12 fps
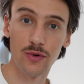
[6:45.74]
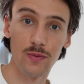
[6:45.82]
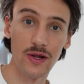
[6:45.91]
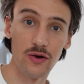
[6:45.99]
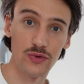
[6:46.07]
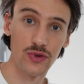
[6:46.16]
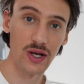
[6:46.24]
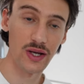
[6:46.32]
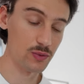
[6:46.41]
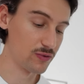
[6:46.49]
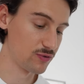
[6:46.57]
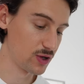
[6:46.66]
probably overdone
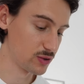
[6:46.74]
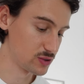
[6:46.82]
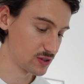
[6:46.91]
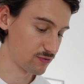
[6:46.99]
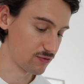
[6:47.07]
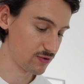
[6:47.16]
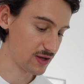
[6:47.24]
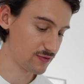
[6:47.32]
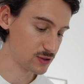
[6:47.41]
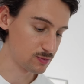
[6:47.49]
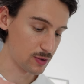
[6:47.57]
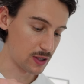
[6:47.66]
it with loads of different
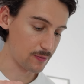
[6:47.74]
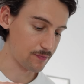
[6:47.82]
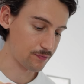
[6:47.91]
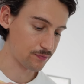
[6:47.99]
flavors, but